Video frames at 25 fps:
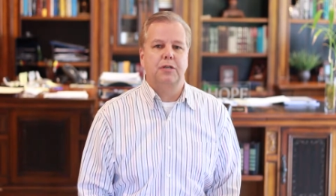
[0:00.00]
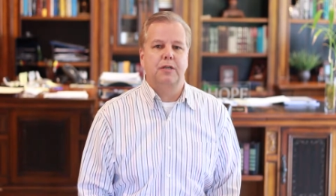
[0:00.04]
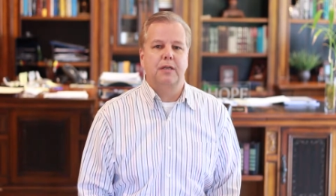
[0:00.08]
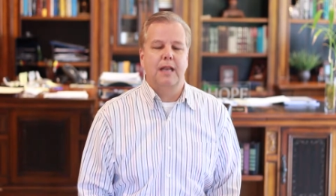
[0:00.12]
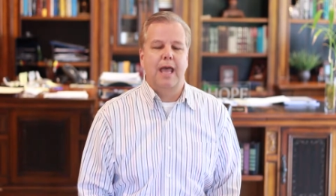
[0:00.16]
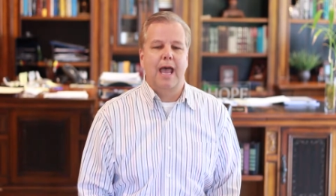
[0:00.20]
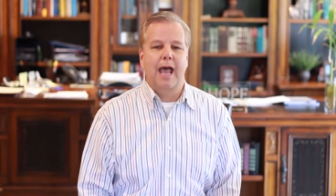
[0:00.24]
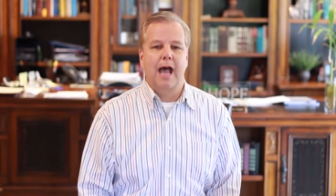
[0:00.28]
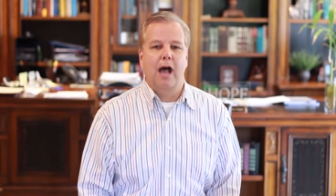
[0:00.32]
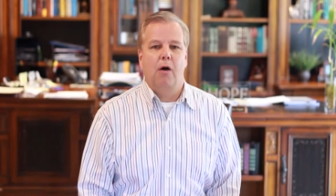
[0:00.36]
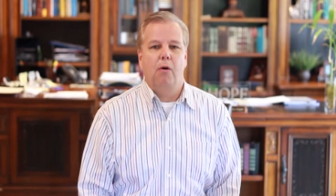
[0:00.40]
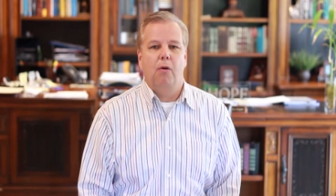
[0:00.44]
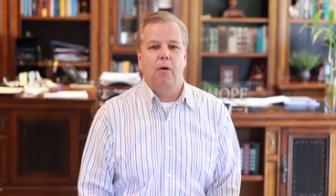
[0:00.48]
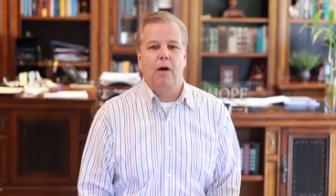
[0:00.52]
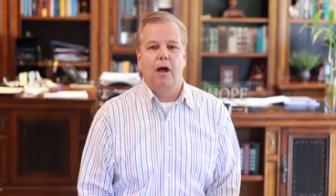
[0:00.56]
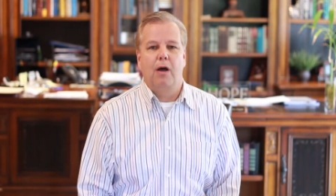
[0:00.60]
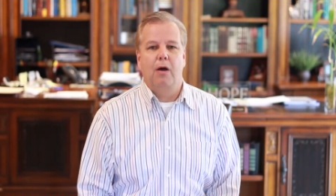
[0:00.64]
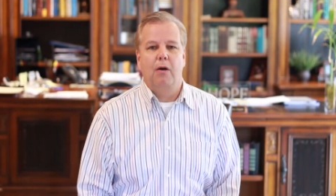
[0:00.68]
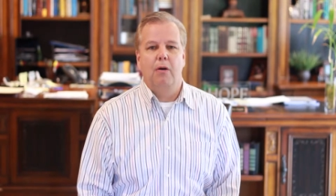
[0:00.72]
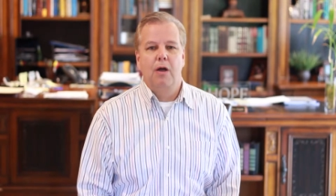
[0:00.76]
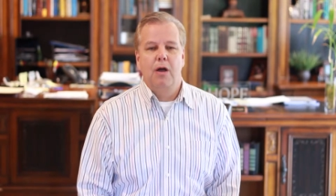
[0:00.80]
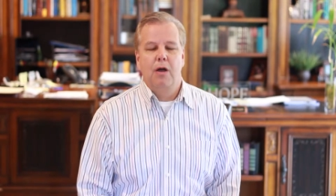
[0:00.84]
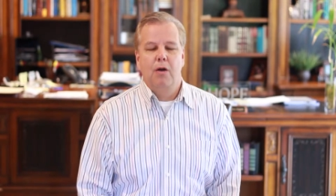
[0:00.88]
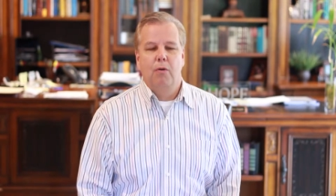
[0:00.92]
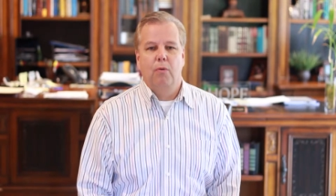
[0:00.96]
And now
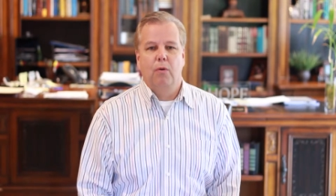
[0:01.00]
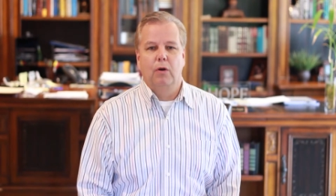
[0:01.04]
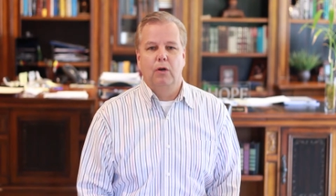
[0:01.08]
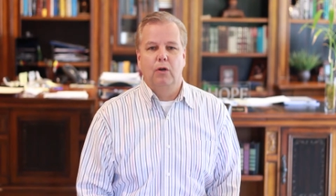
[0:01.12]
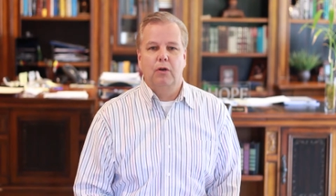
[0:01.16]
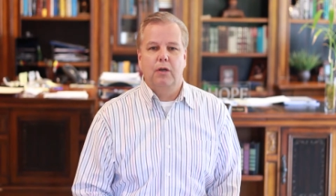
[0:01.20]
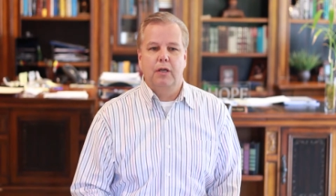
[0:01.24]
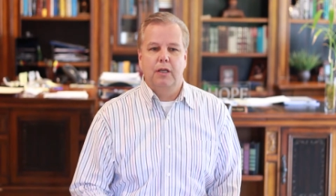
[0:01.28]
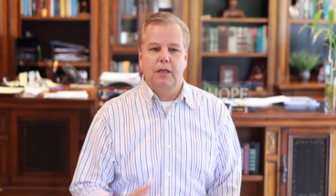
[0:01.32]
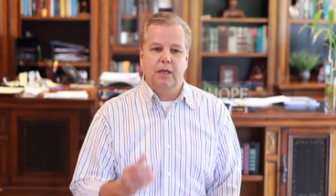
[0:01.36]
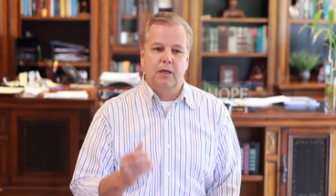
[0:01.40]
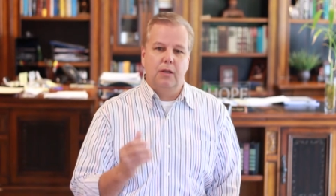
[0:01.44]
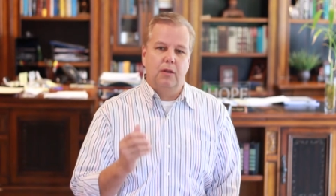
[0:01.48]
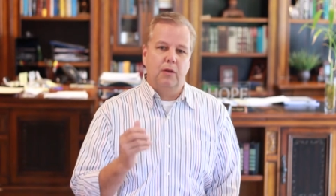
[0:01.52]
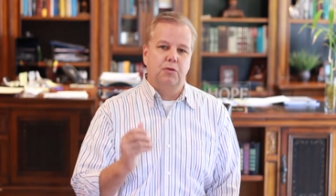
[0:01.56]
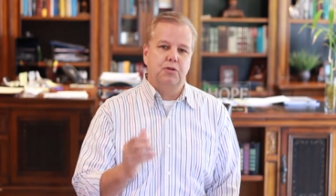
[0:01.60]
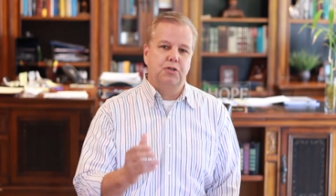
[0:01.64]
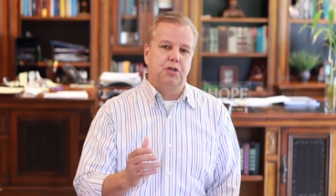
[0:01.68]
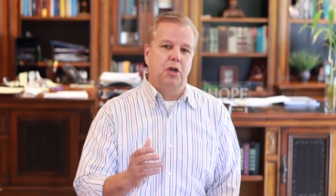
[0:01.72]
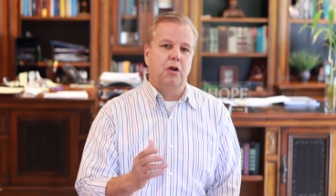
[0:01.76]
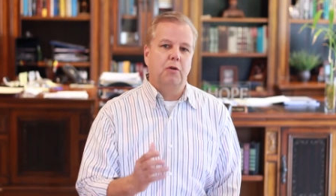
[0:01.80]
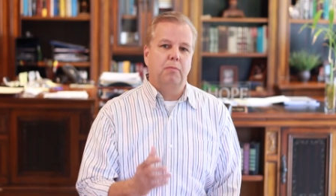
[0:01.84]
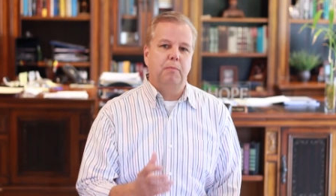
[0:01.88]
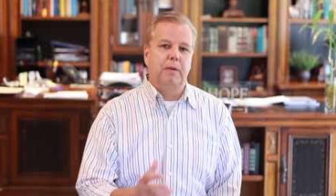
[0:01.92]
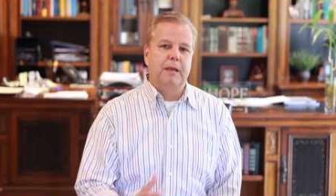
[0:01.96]
uh, we're looking at those
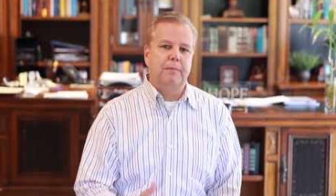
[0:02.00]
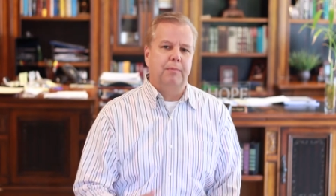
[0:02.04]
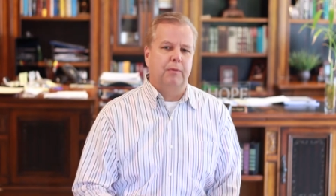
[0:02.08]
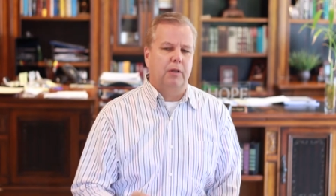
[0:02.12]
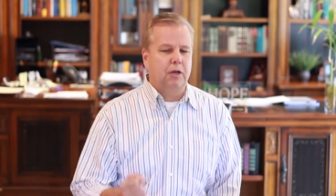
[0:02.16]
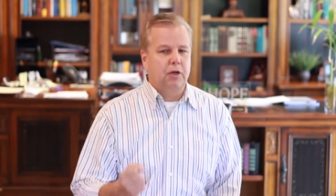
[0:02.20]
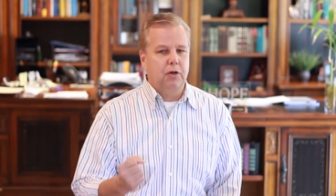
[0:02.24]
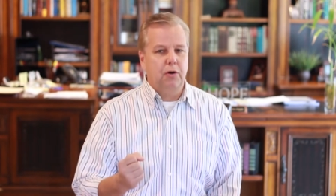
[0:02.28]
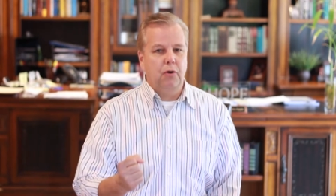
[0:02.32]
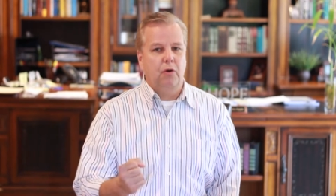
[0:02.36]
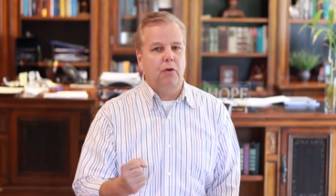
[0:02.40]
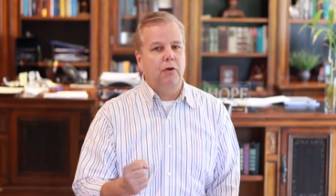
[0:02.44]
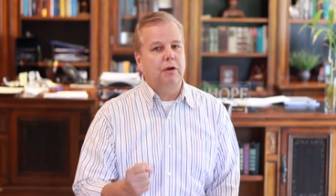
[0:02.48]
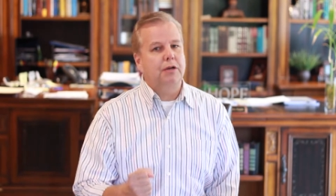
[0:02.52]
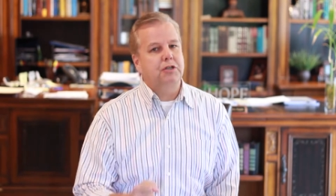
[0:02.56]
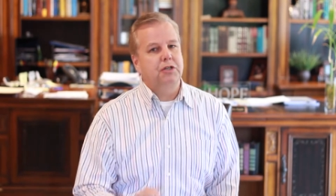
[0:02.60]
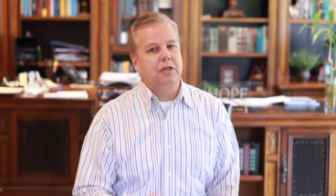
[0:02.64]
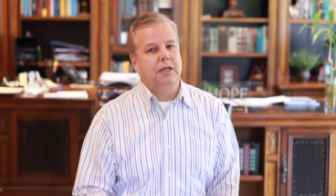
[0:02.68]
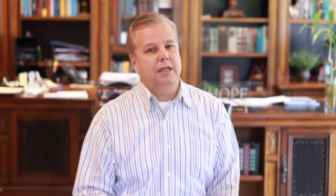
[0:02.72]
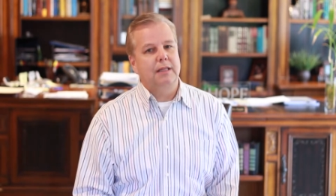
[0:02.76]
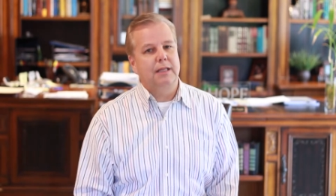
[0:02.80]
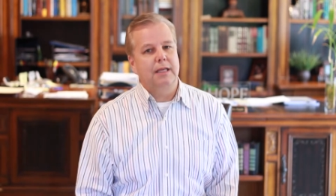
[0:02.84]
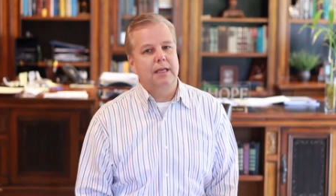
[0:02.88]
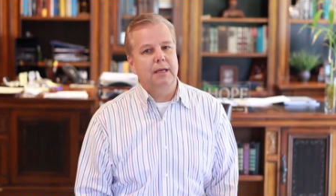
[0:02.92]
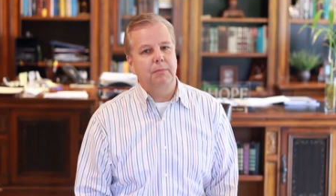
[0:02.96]
young people,
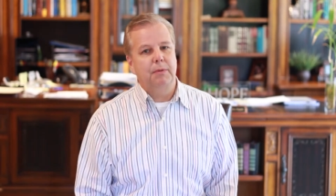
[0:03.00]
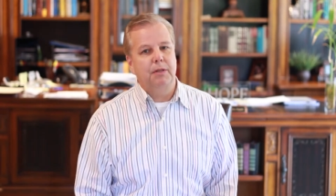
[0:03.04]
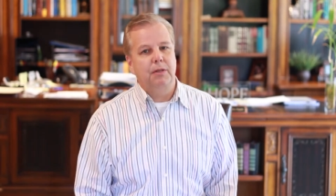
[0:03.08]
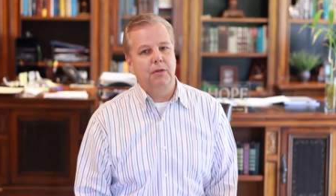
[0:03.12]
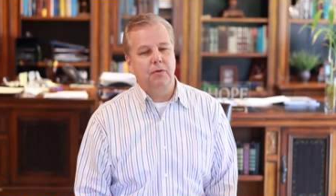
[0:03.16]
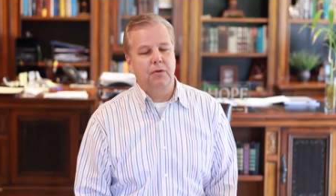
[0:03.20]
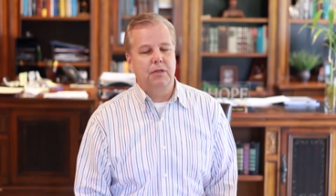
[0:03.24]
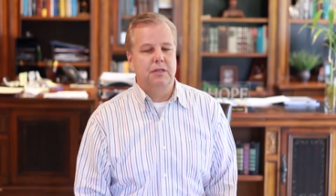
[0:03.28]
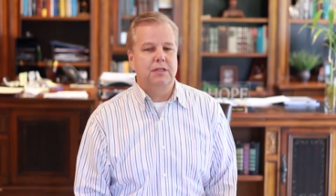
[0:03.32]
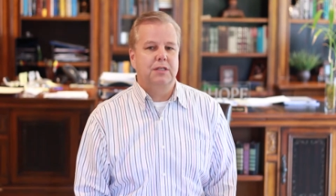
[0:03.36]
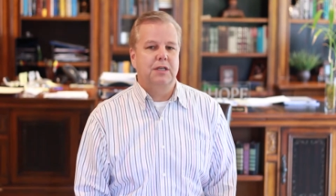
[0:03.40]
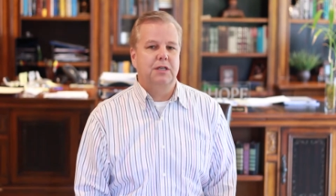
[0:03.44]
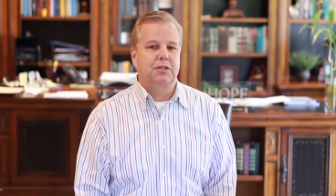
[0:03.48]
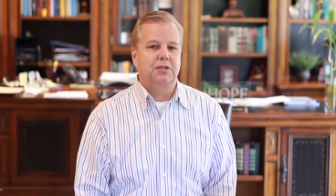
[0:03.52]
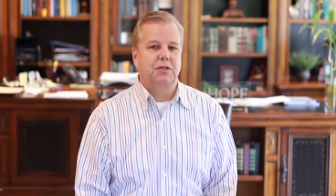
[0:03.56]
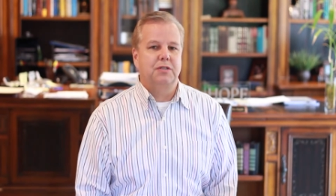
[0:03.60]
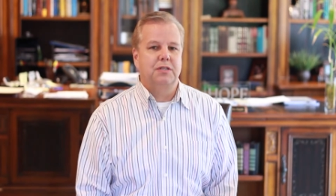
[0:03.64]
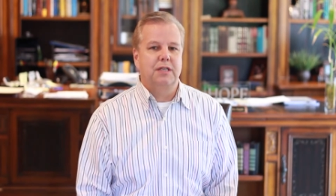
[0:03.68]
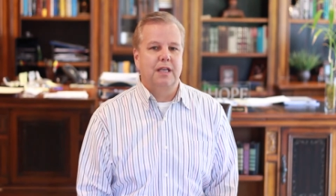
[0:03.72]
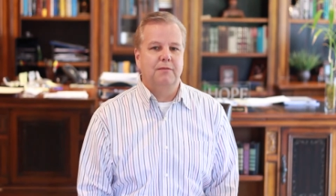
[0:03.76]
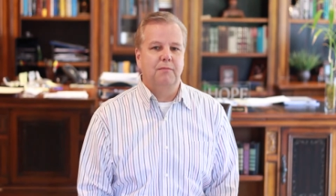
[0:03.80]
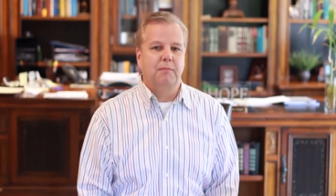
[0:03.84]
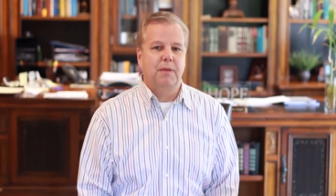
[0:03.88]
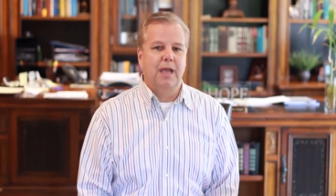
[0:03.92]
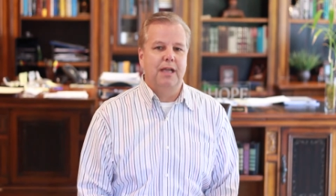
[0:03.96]
encouraging them and their decisions
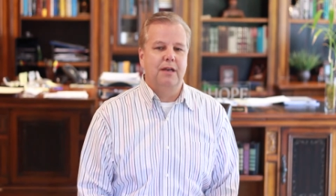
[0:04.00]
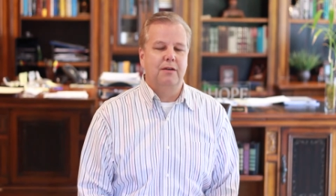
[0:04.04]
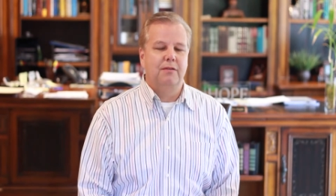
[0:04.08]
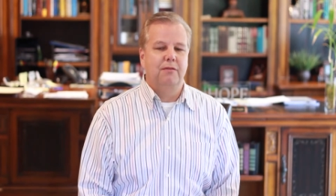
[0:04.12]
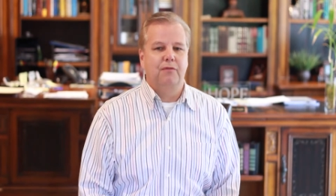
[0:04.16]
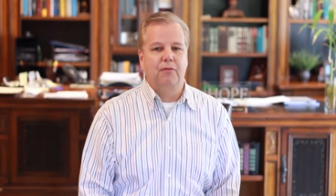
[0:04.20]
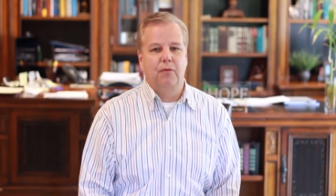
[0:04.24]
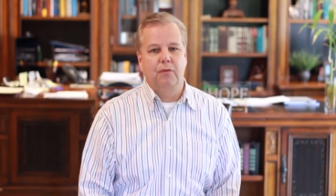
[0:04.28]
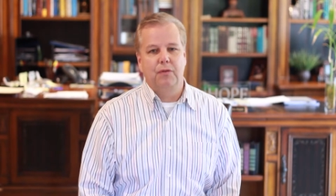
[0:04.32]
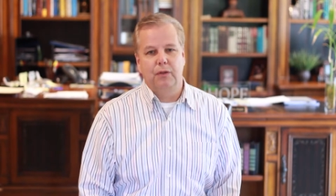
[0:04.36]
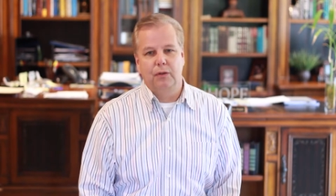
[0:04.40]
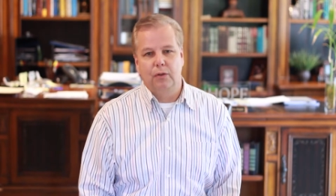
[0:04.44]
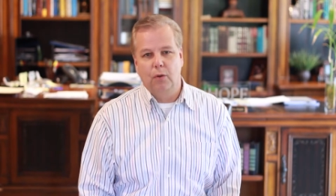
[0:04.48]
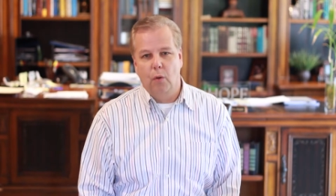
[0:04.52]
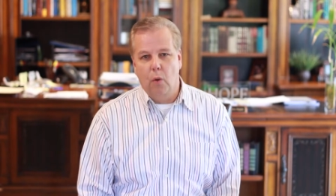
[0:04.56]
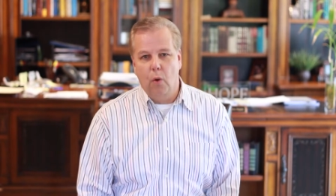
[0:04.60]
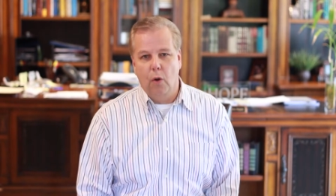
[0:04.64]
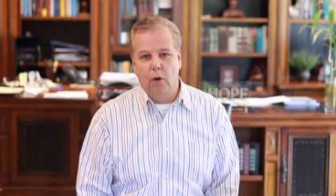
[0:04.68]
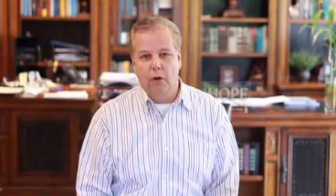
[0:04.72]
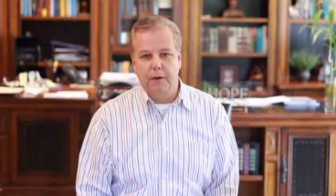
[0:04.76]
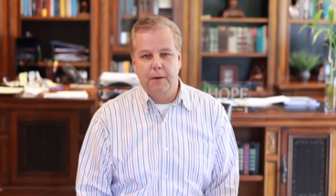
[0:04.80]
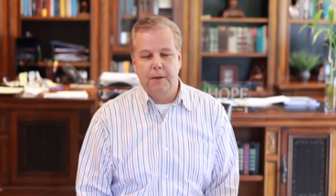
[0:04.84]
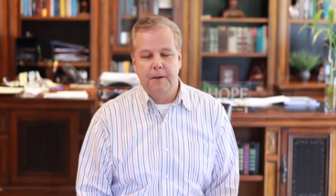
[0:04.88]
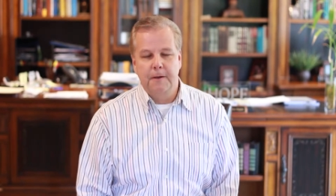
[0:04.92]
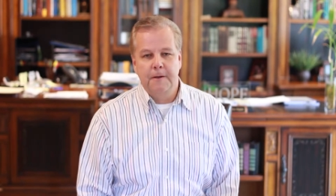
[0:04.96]
they've made for the
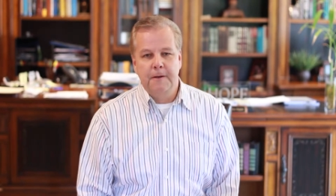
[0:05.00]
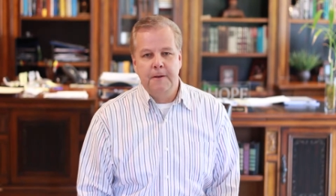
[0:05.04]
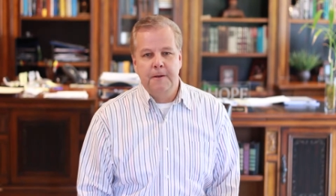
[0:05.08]
Lord.